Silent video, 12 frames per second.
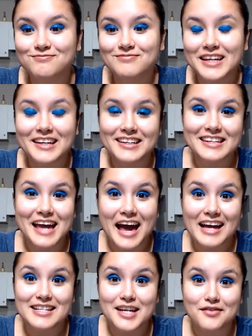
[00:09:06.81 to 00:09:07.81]
Yeah, it
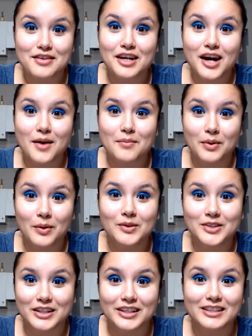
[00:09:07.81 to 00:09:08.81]
definitely got bolder.